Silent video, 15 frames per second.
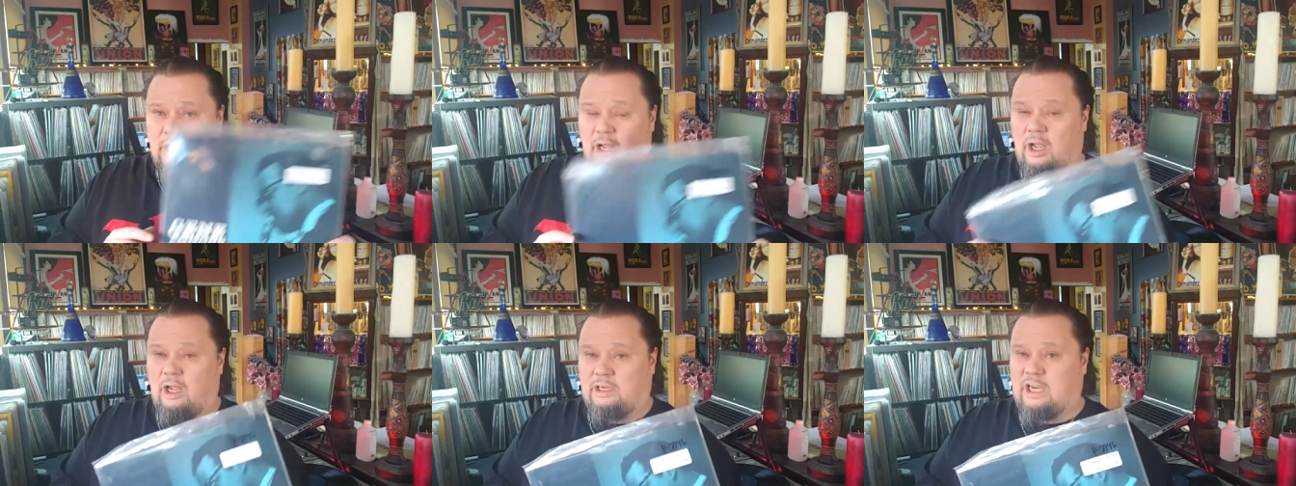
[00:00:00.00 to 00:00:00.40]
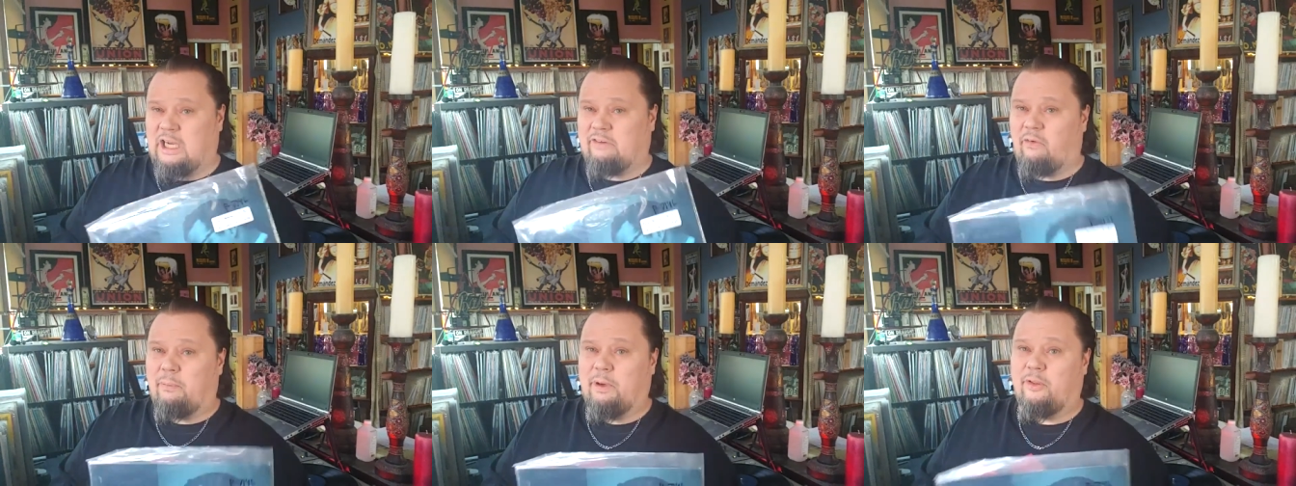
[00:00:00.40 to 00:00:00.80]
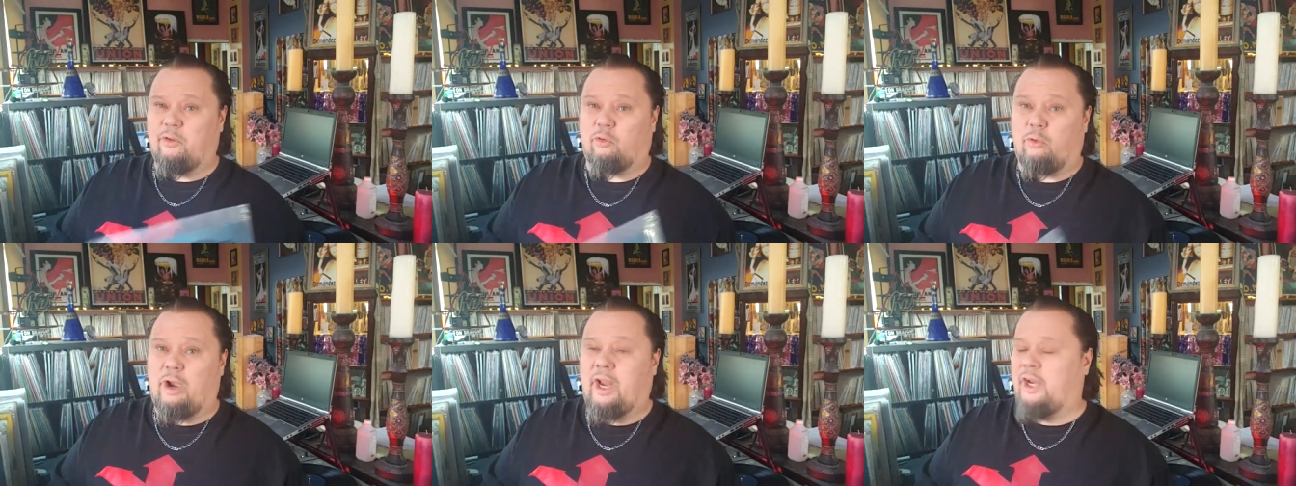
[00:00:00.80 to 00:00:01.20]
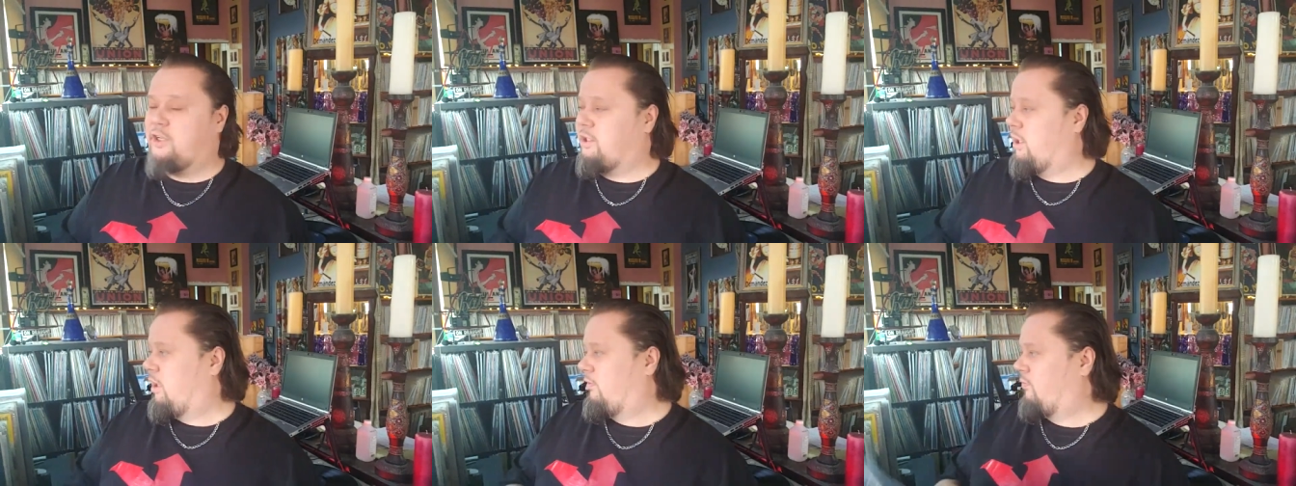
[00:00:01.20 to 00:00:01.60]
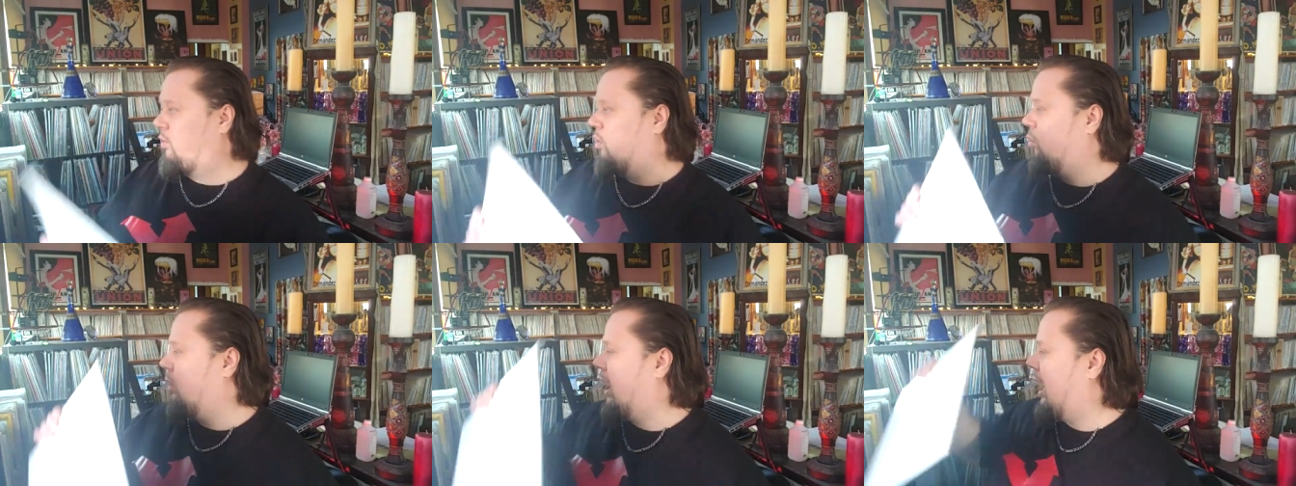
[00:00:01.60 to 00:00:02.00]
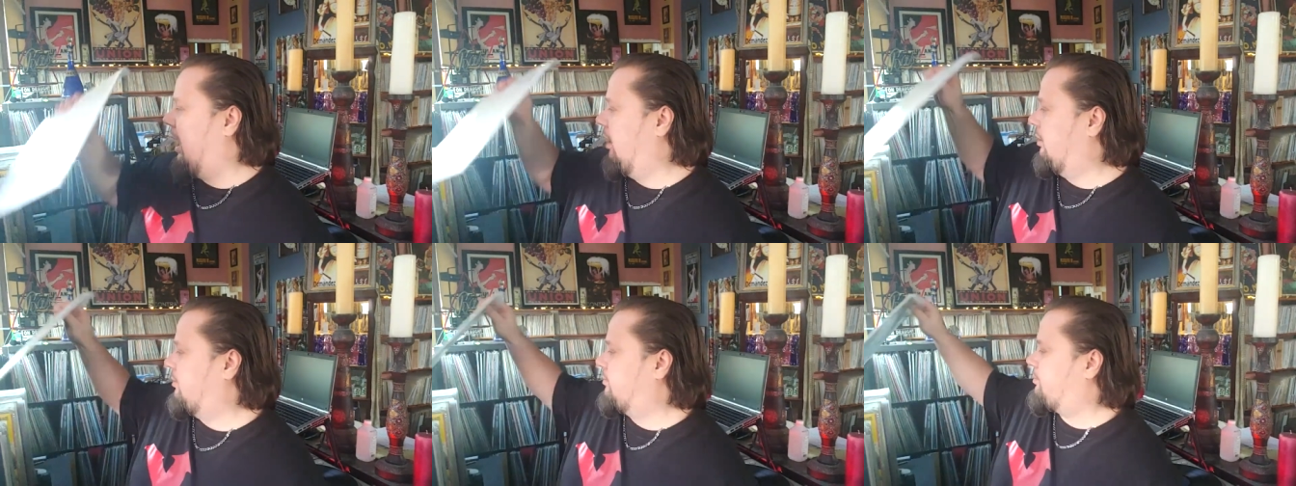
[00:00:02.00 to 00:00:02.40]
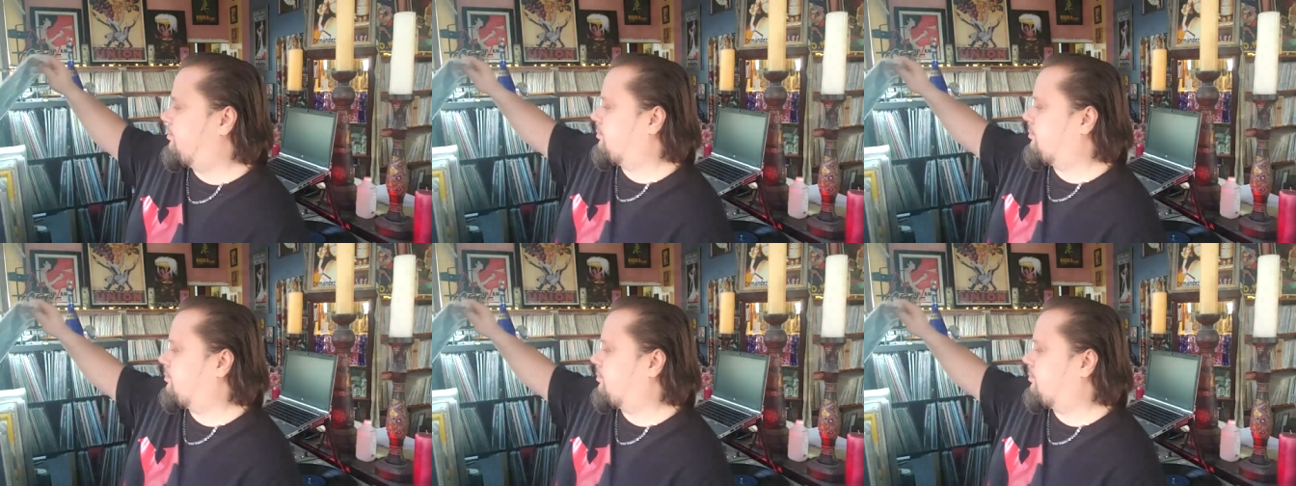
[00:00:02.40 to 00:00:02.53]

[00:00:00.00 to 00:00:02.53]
uh, kind of a bit of the rage there for a while.